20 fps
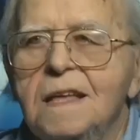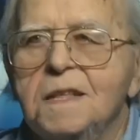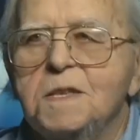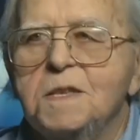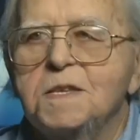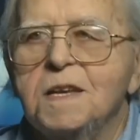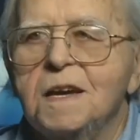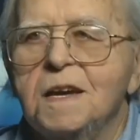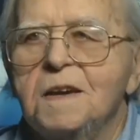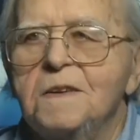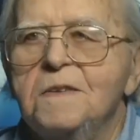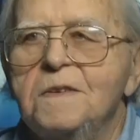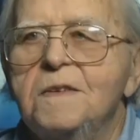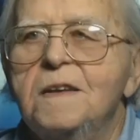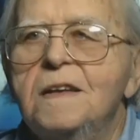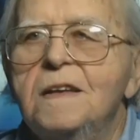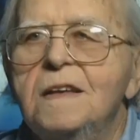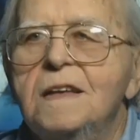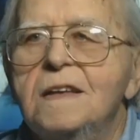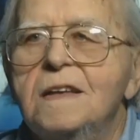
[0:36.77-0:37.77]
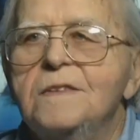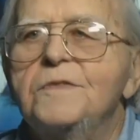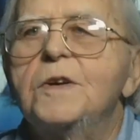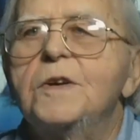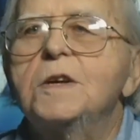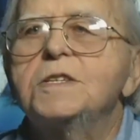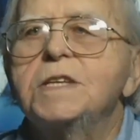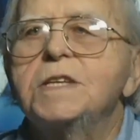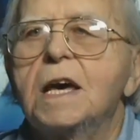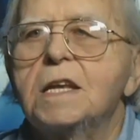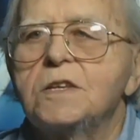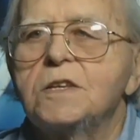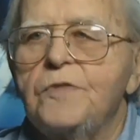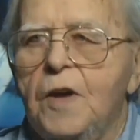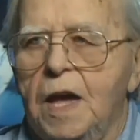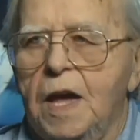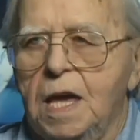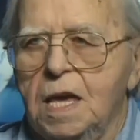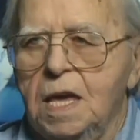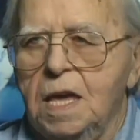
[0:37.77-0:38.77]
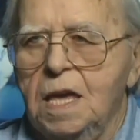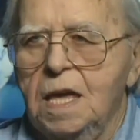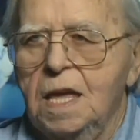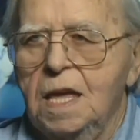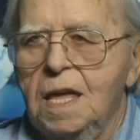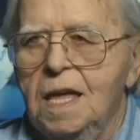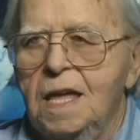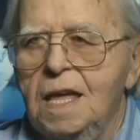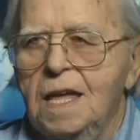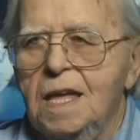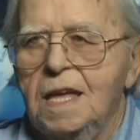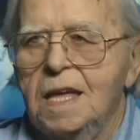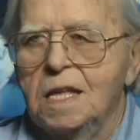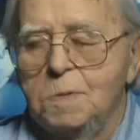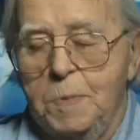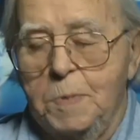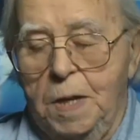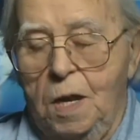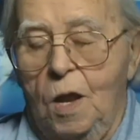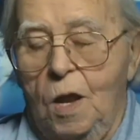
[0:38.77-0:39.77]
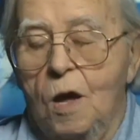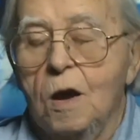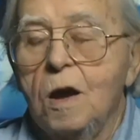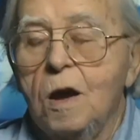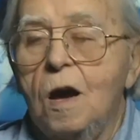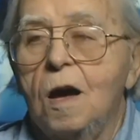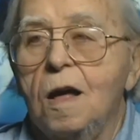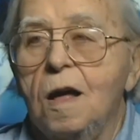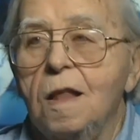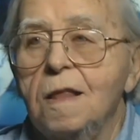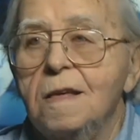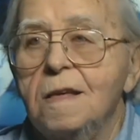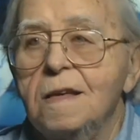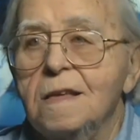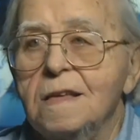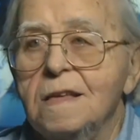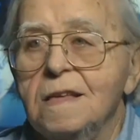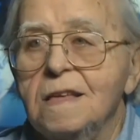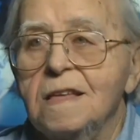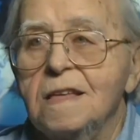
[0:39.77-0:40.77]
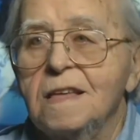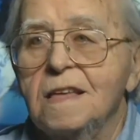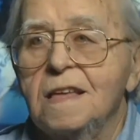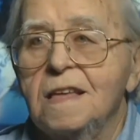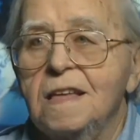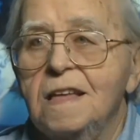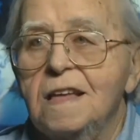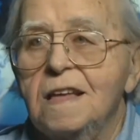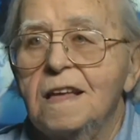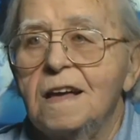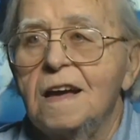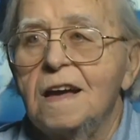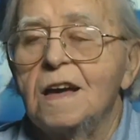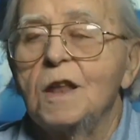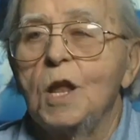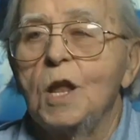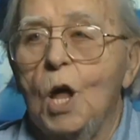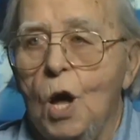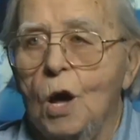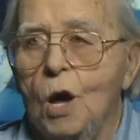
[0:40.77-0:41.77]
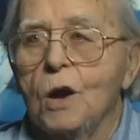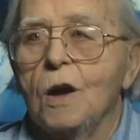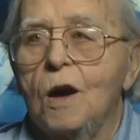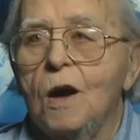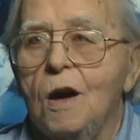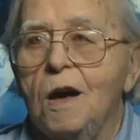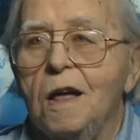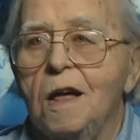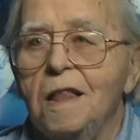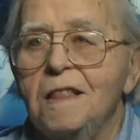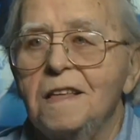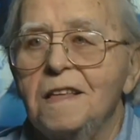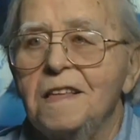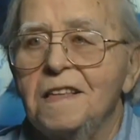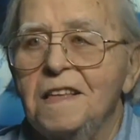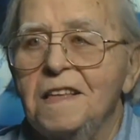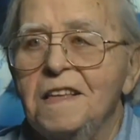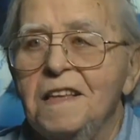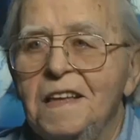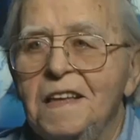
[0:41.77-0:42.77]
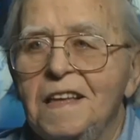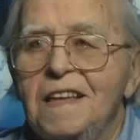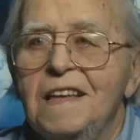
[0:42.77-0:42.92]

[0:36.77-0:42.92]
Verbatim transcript: It's uh, very satisfying. It's been a long haul, a long haul. John